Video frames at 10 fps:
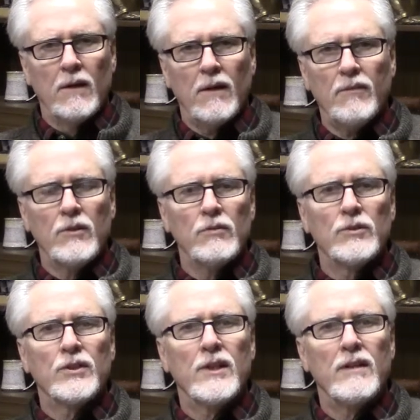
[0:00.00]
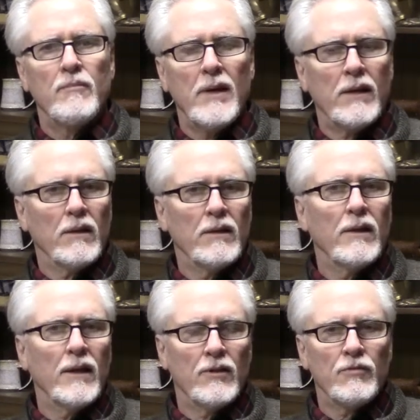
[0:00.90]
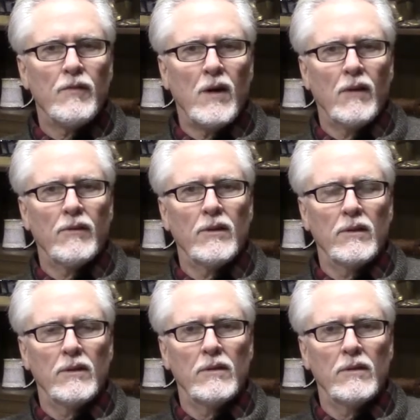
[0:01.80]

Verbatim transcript: I've known Steve Medlin and his father